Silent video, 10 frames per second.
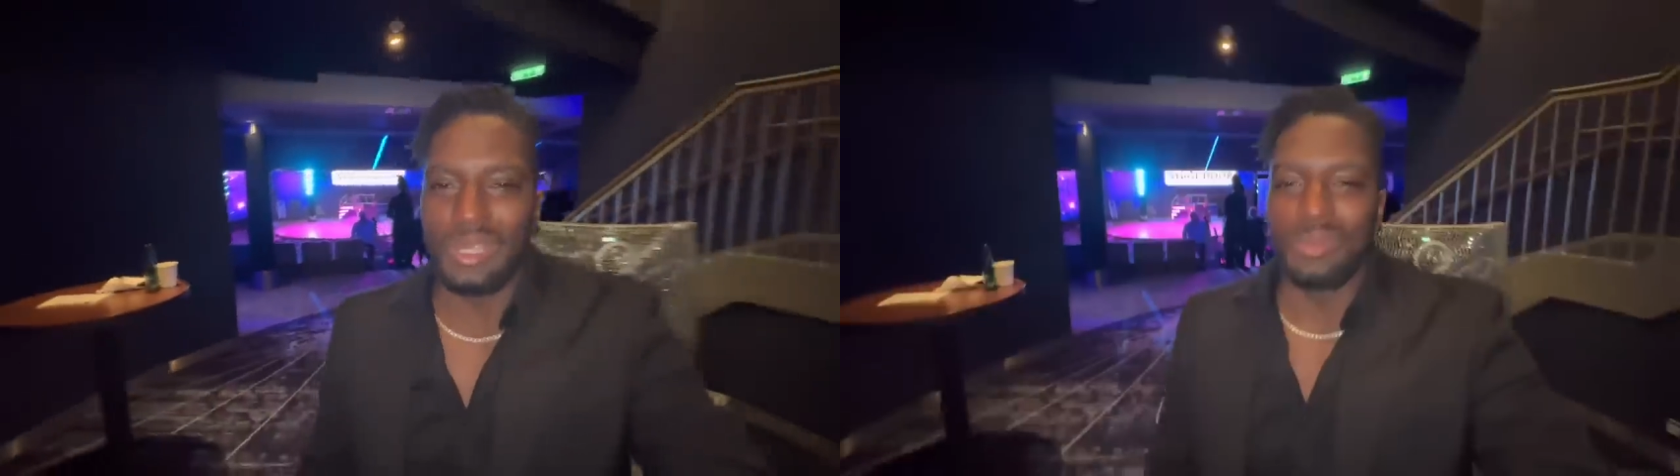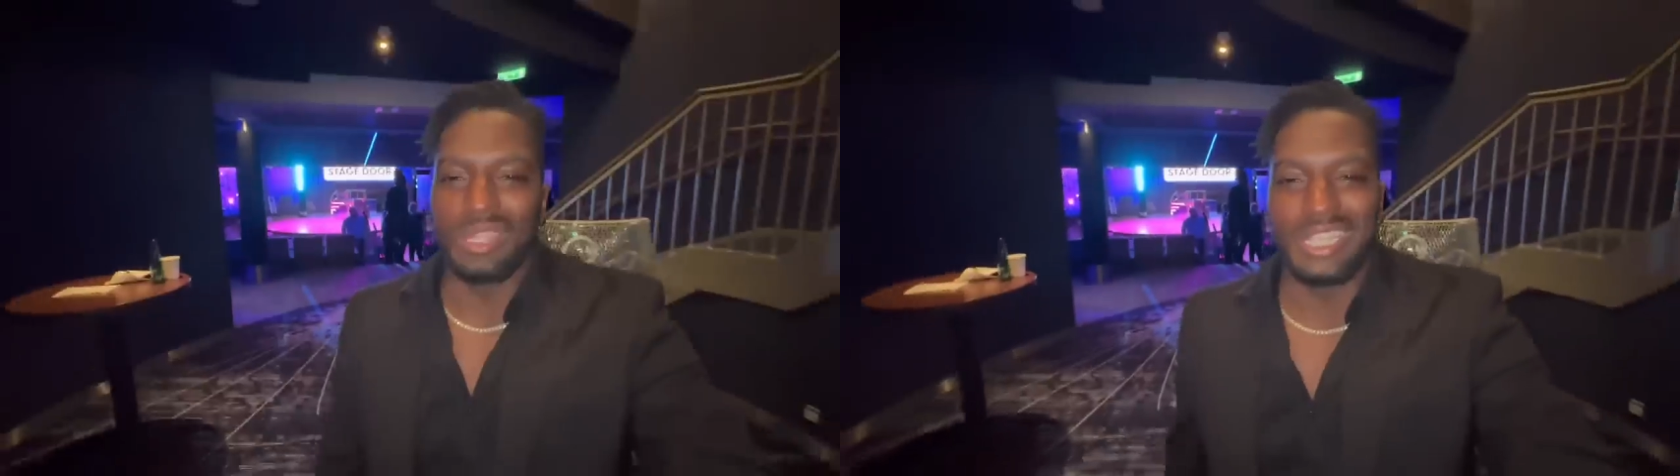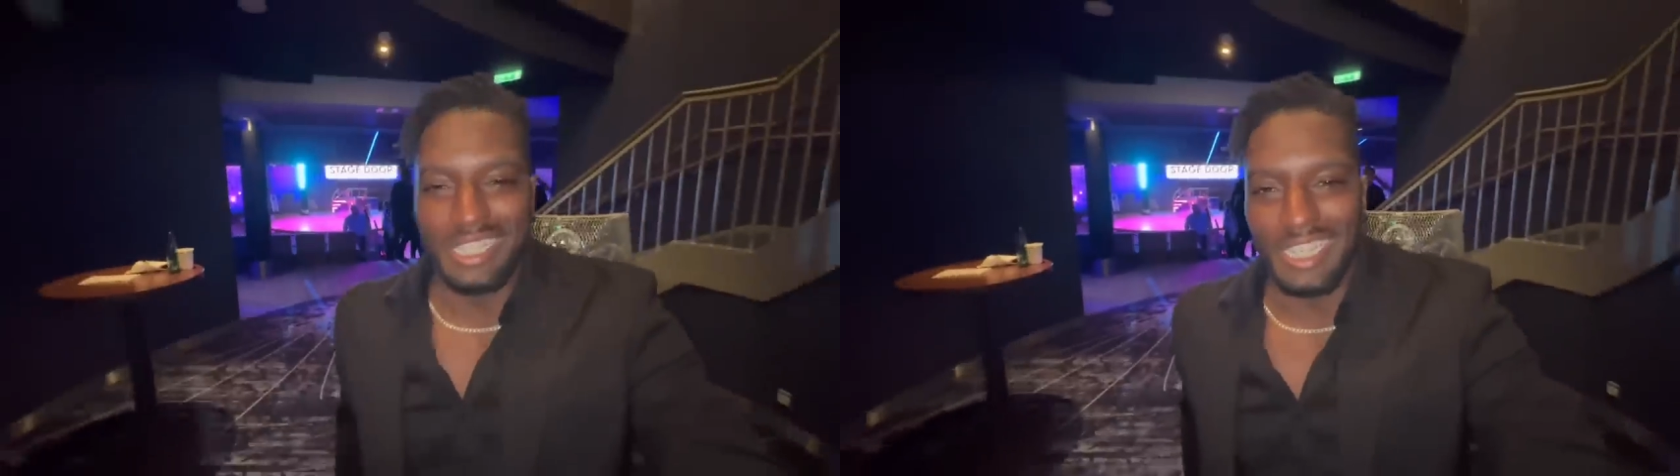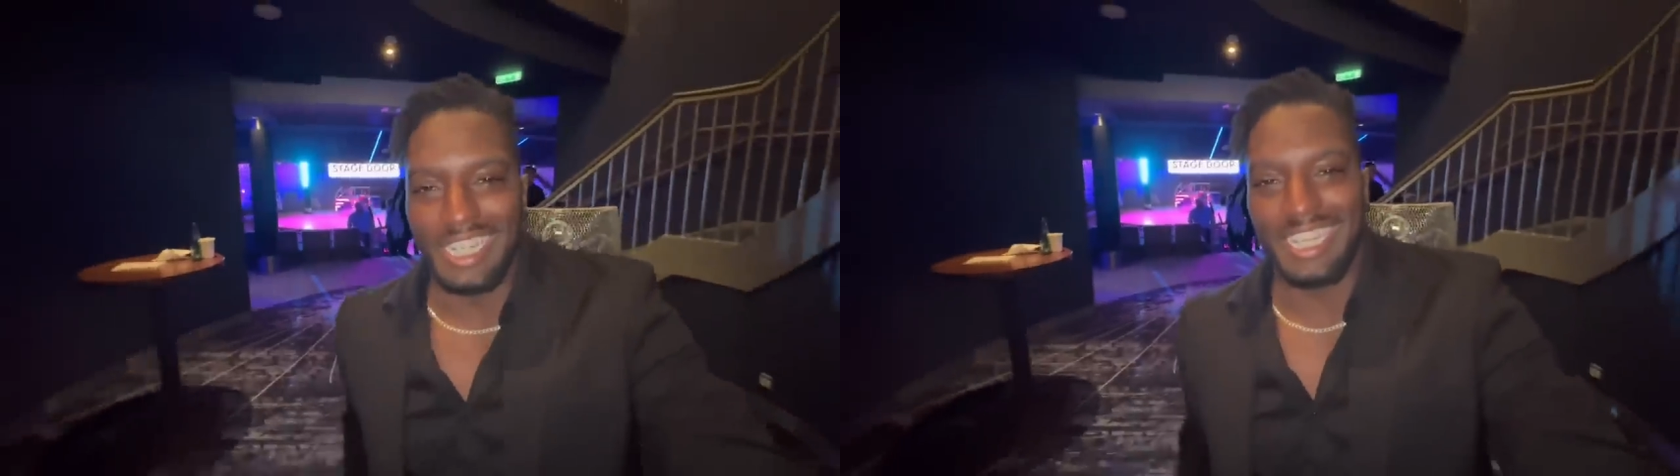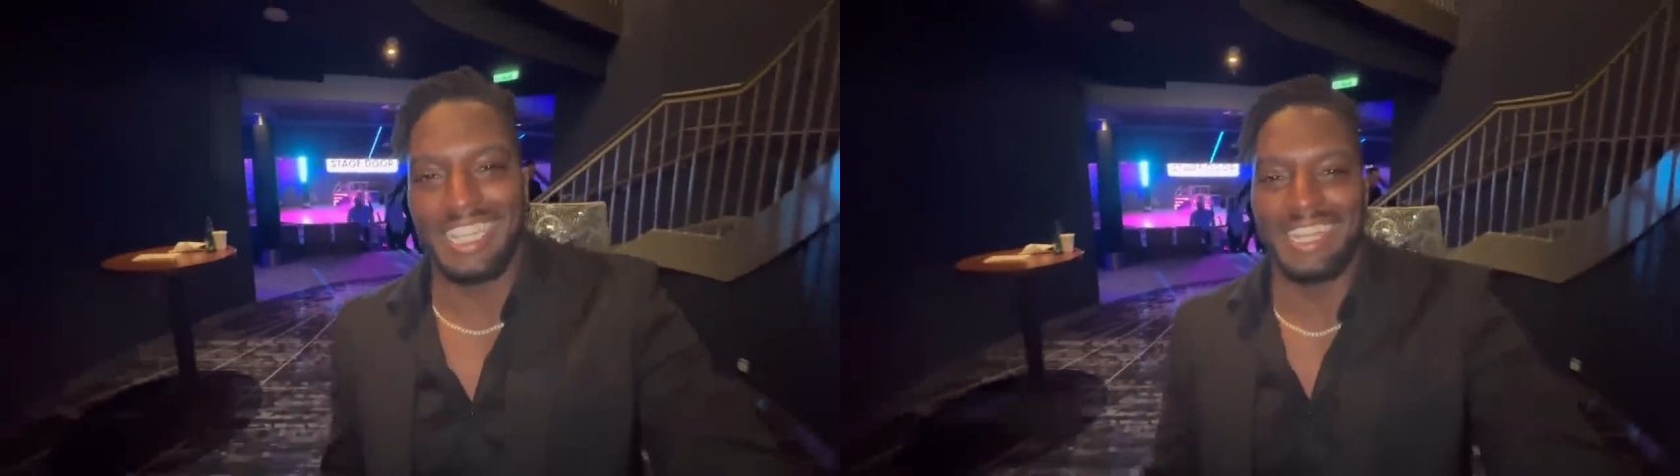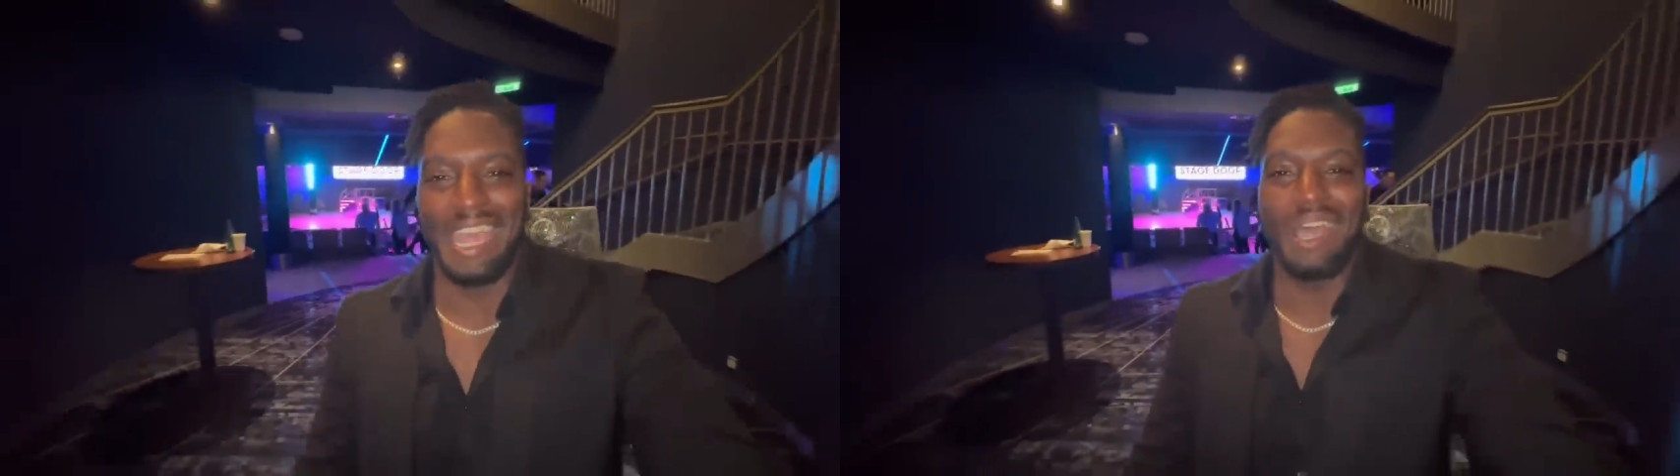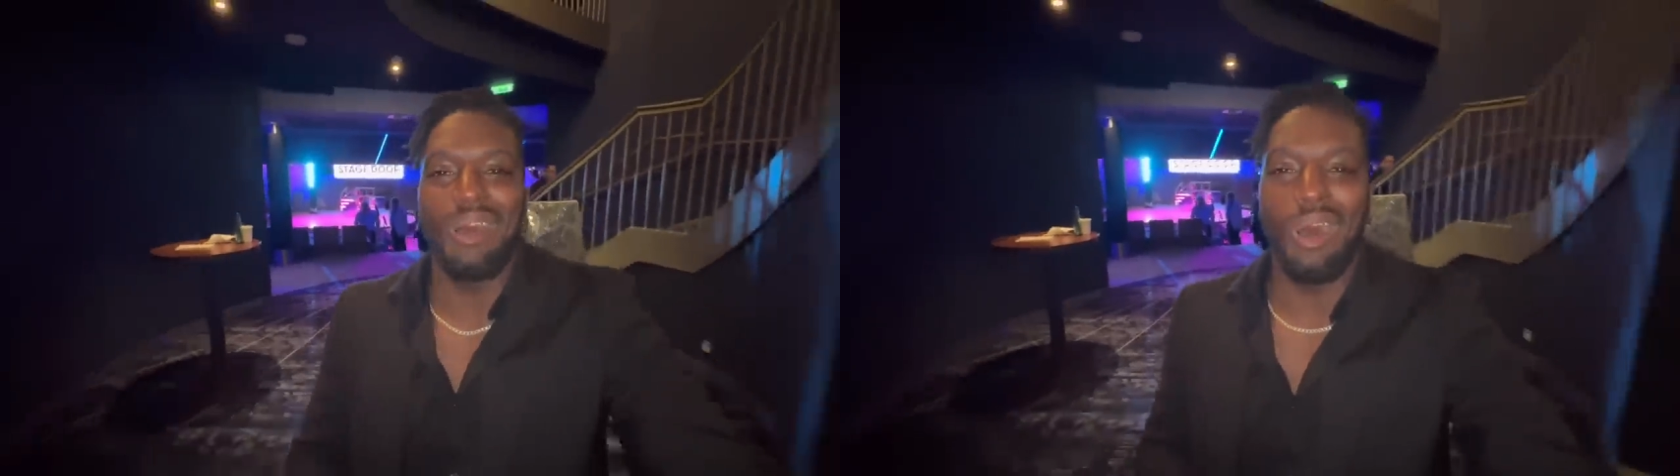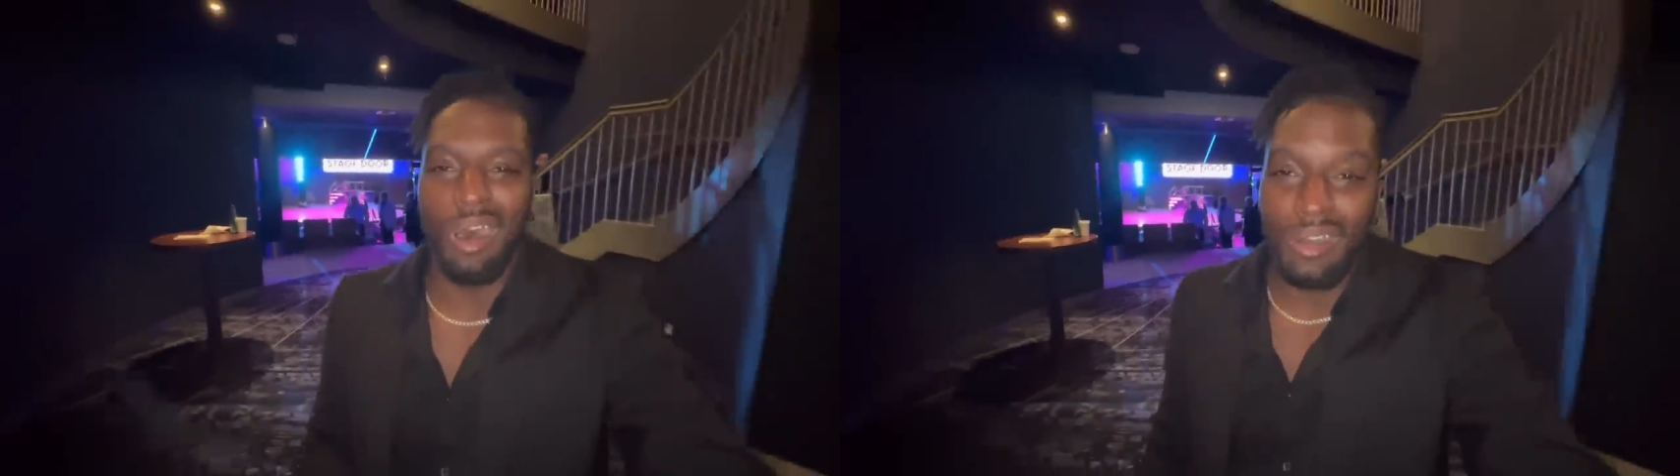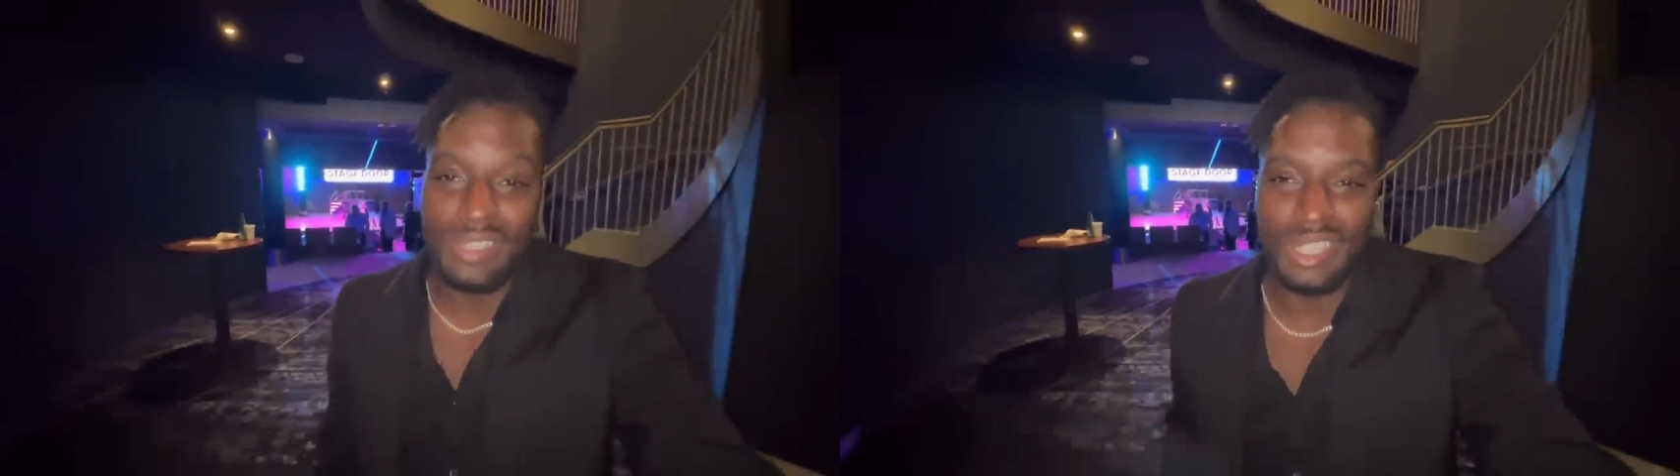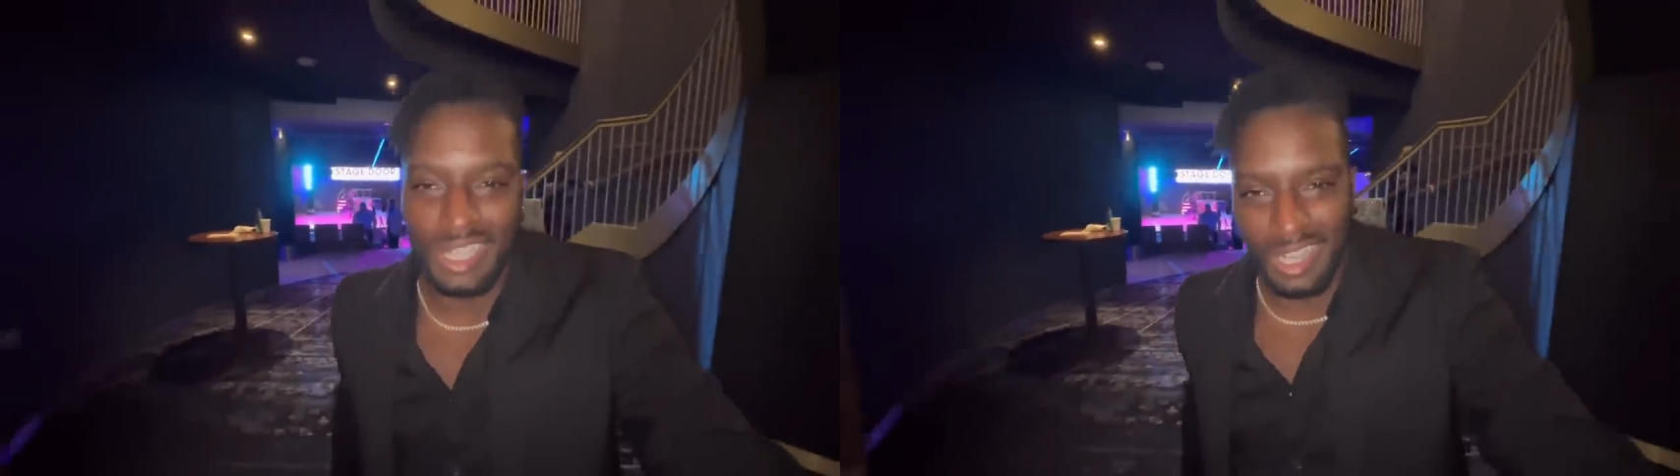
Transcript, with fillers: really good. Now off to the